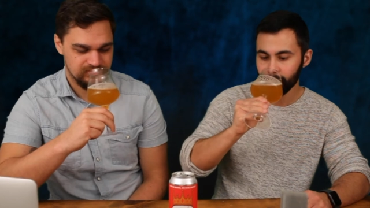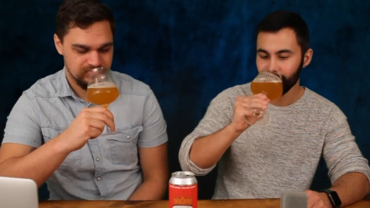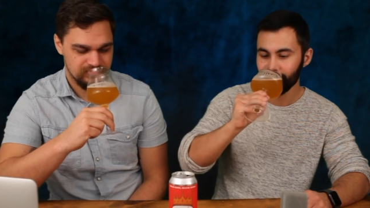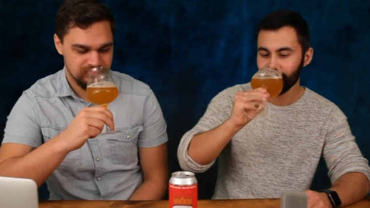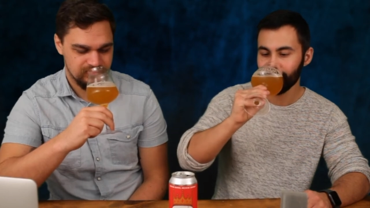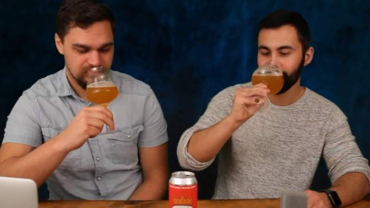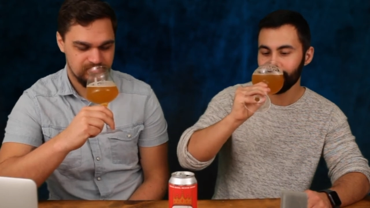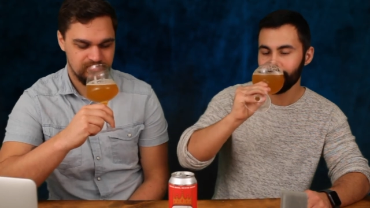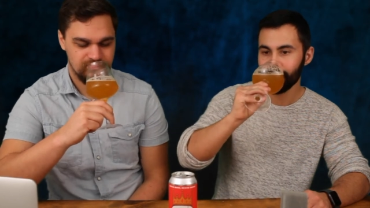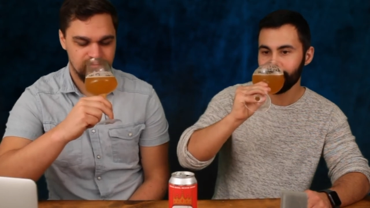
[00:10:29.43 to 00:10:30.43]

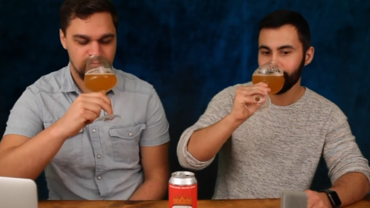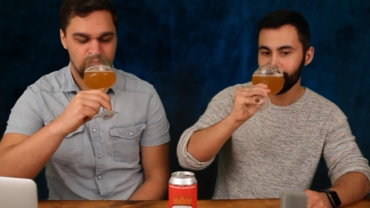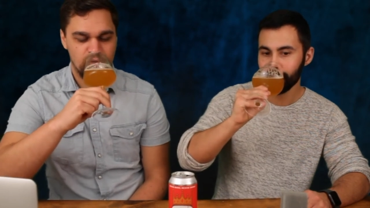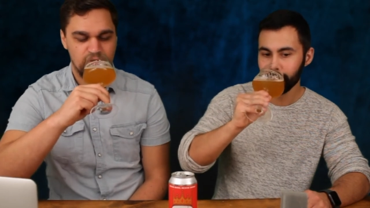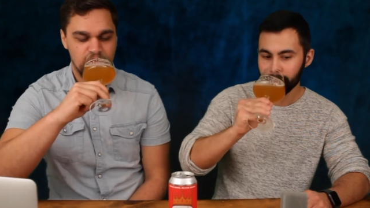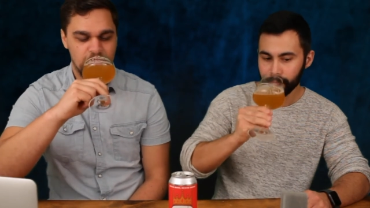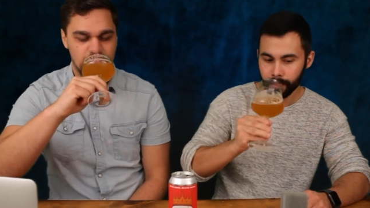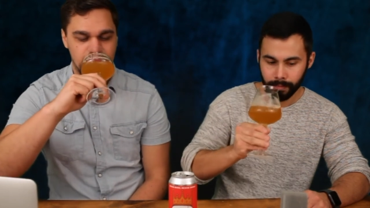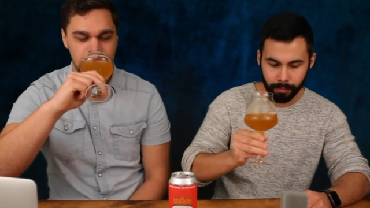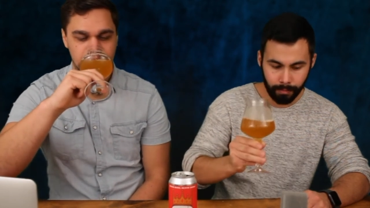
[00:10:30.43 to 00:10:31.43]

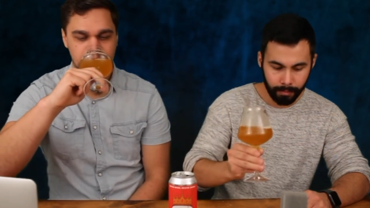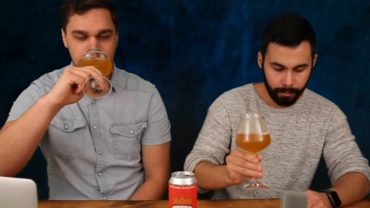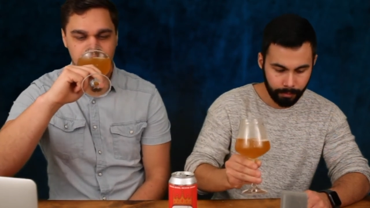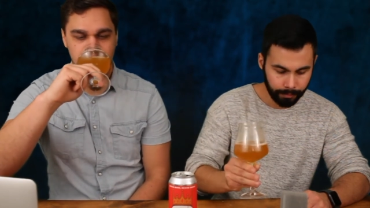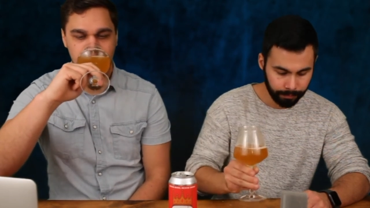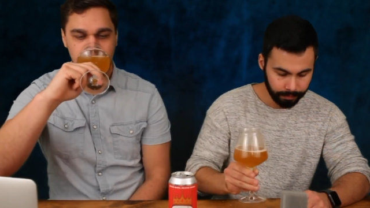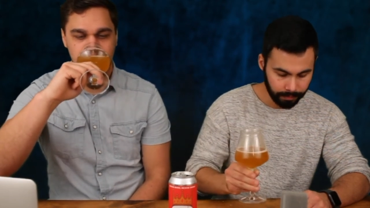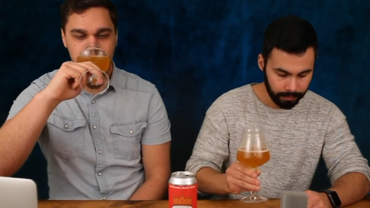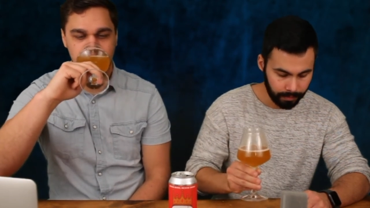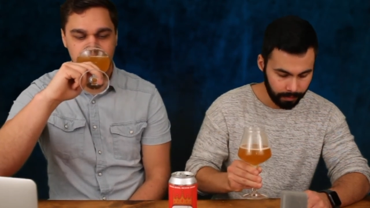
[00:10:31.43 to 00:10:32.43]

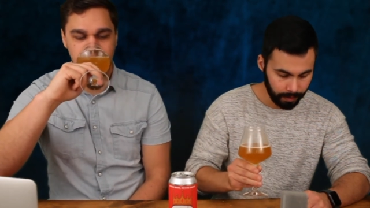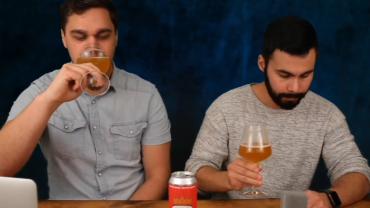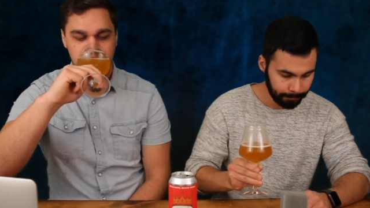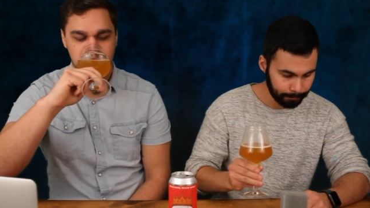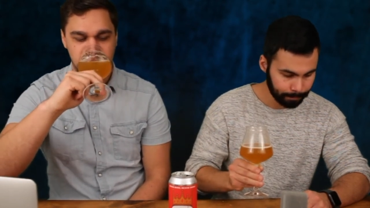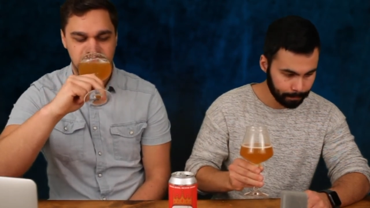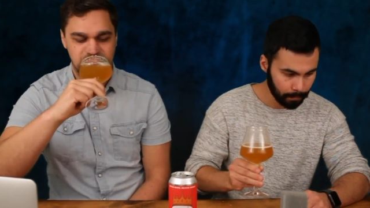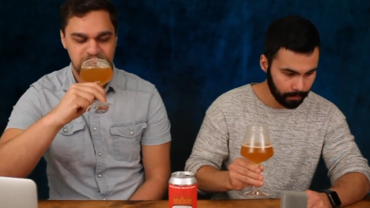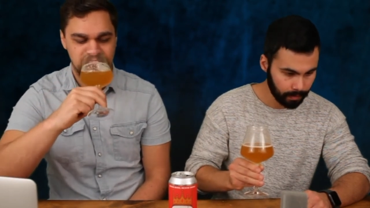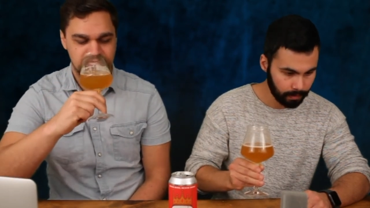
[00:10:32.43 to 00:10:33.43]

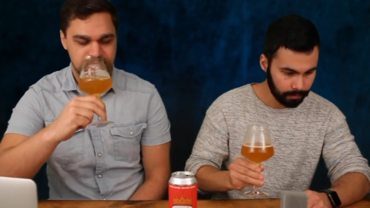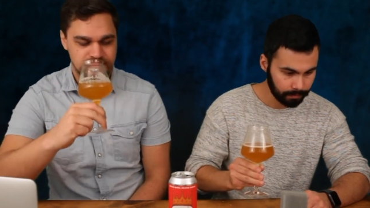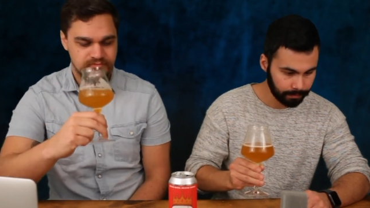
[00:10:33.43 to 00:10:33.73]
[no speech]